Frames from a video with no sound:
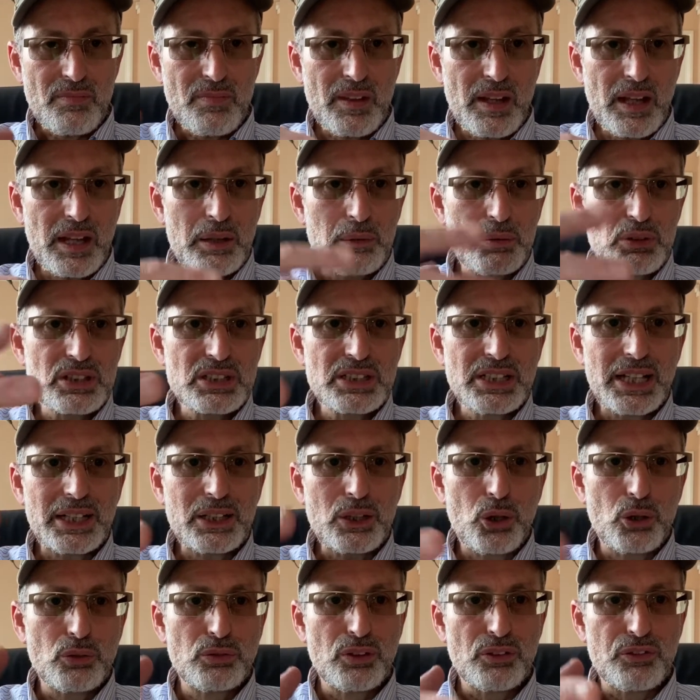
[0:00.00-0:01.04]
It was like
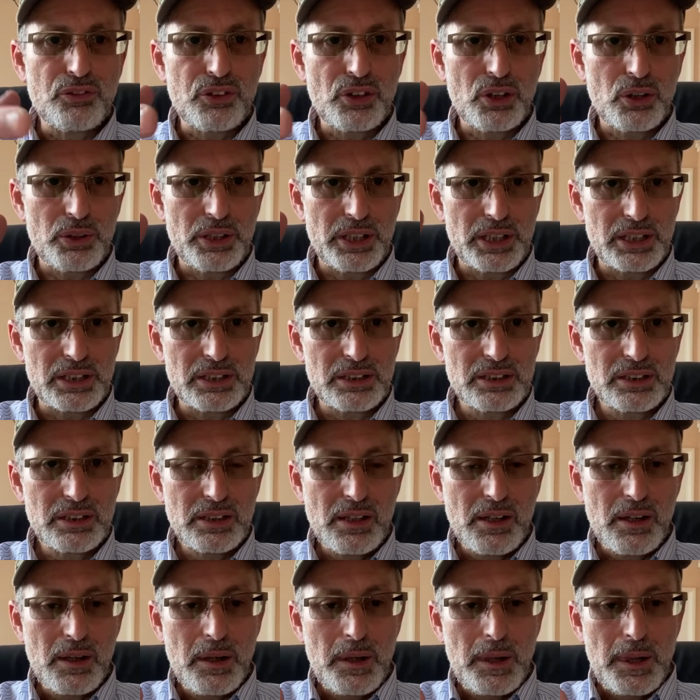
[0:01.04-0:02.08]
overflowing.
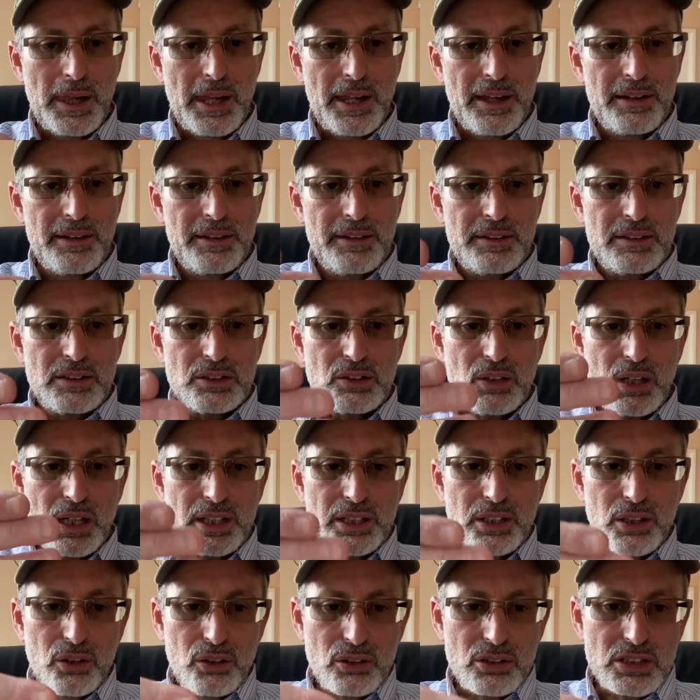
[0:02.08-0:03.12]
So I
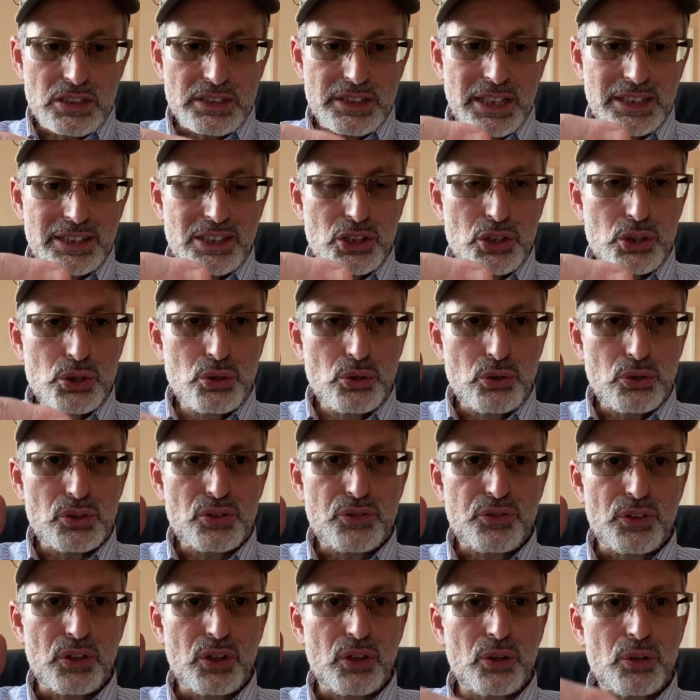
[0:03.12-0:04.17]
noticed that the juice
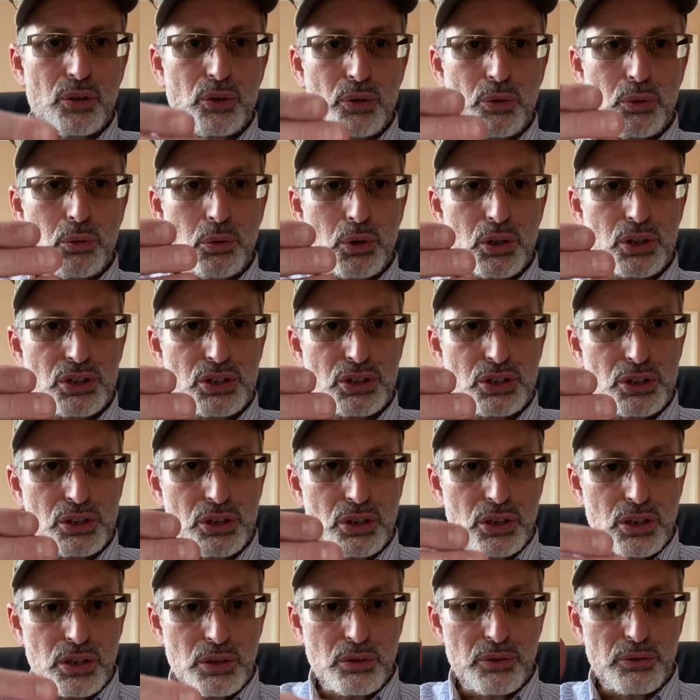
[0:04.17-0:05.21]
flow was
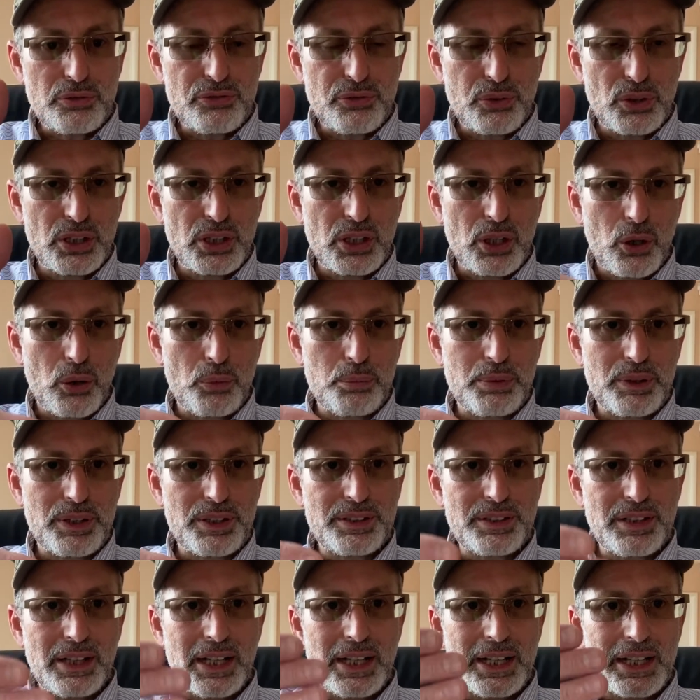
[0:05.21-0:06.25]
fully
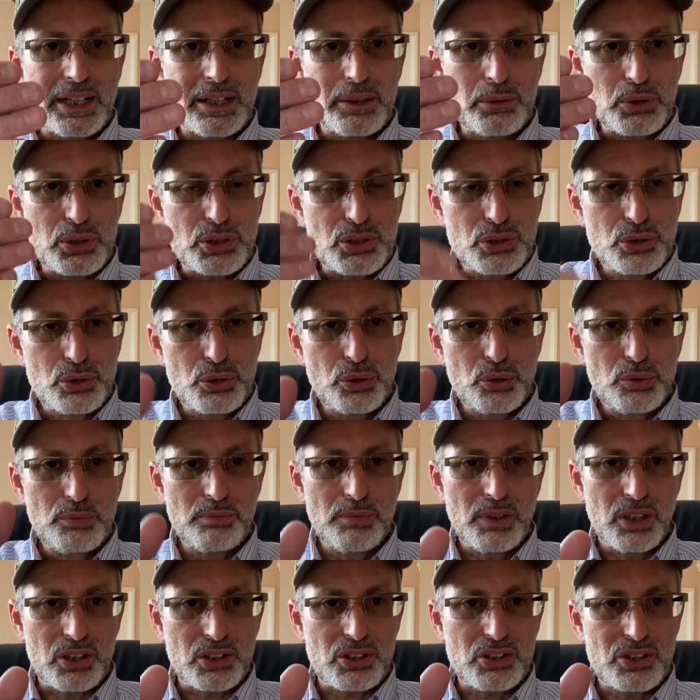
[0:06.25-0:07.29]
open and it was too
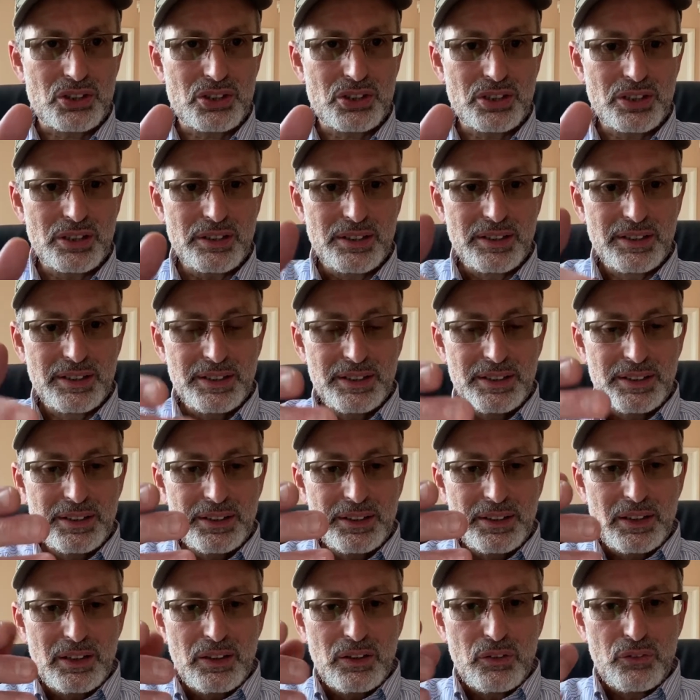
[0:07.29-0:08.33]
much
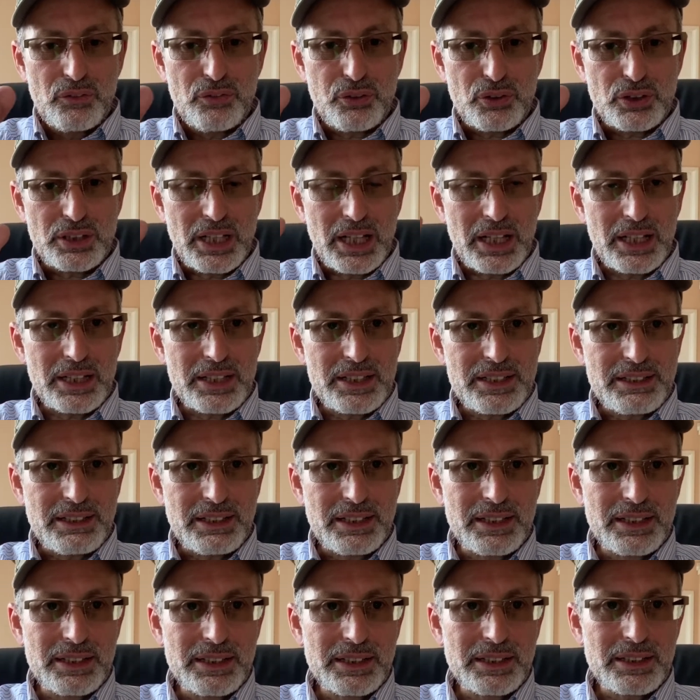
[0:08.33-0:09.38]
for that
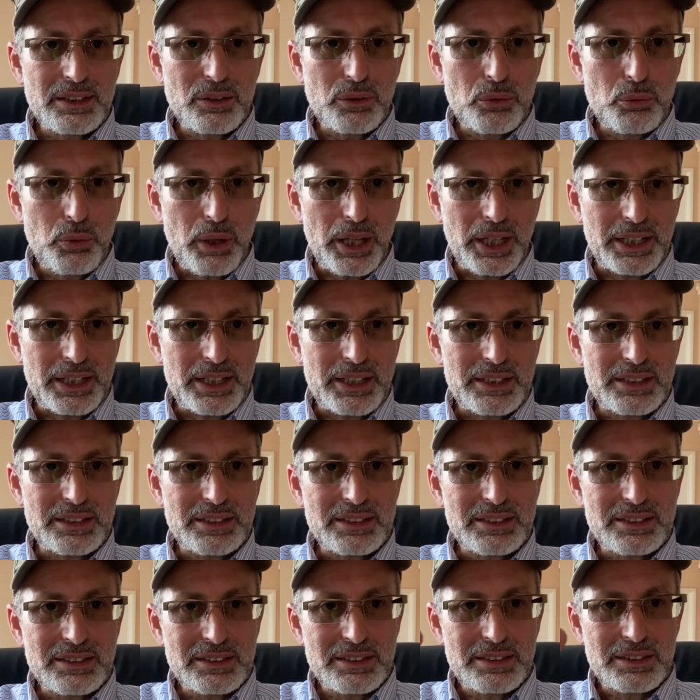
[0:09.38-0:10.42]
thin little wick
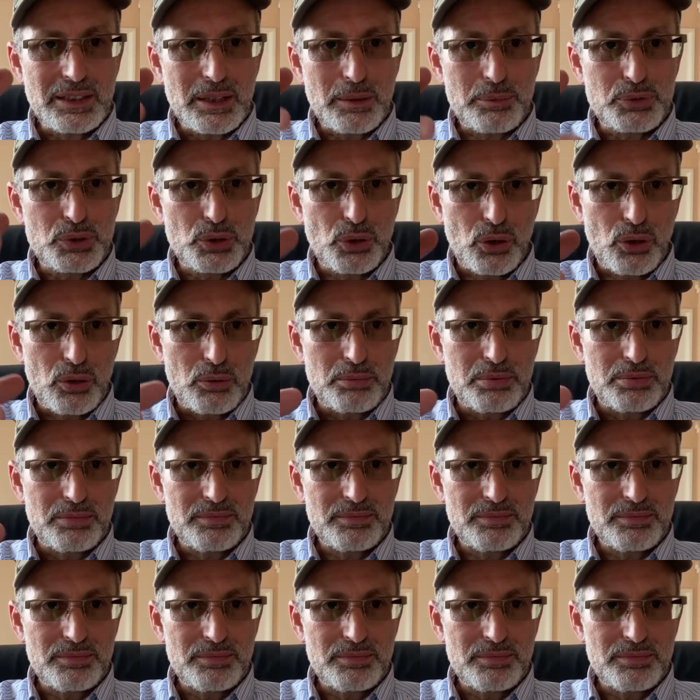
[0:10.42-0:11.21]
to absorb.